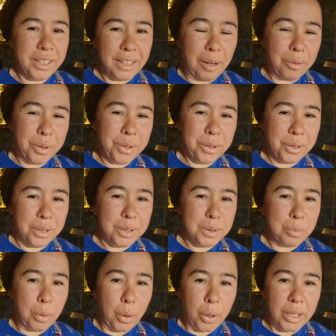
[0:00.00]
that with you this
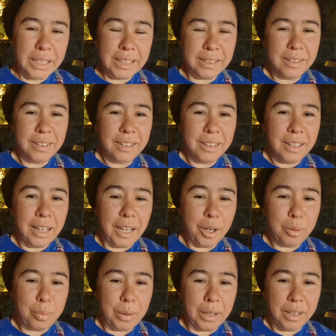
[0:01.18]
morning. I hope